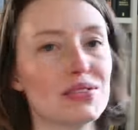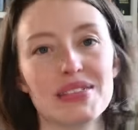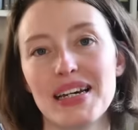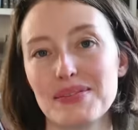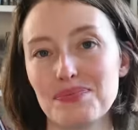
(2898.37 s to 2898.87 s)
So
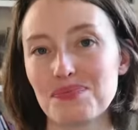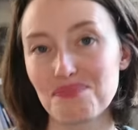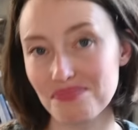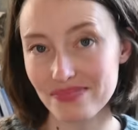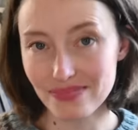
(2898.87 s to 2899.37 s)
yeah,
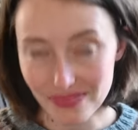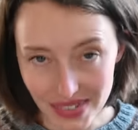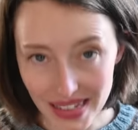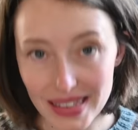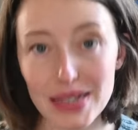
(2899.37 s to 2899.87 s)

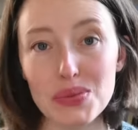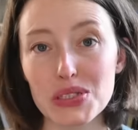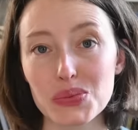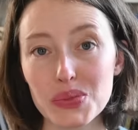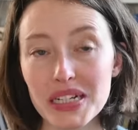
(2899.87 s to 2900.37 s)
that
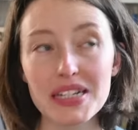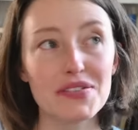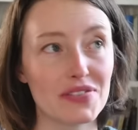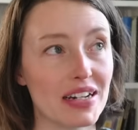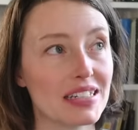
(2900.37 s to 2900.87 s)
was really
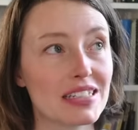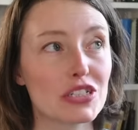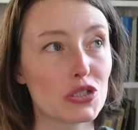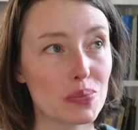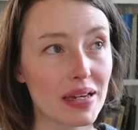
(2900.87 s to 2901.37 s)
fun
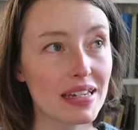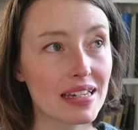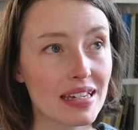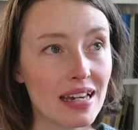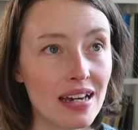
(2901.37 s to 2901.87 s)
to make.